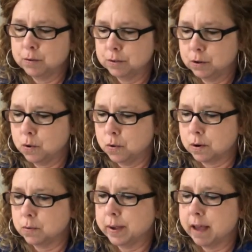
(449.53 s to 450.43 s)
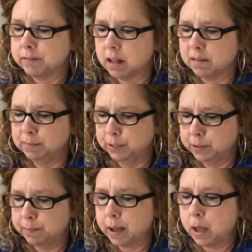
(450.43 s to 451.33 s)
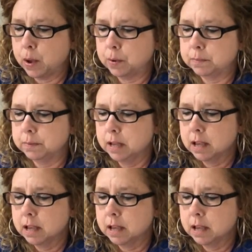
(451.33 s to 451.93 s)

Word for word: own decor. We have a lot of blue in my home.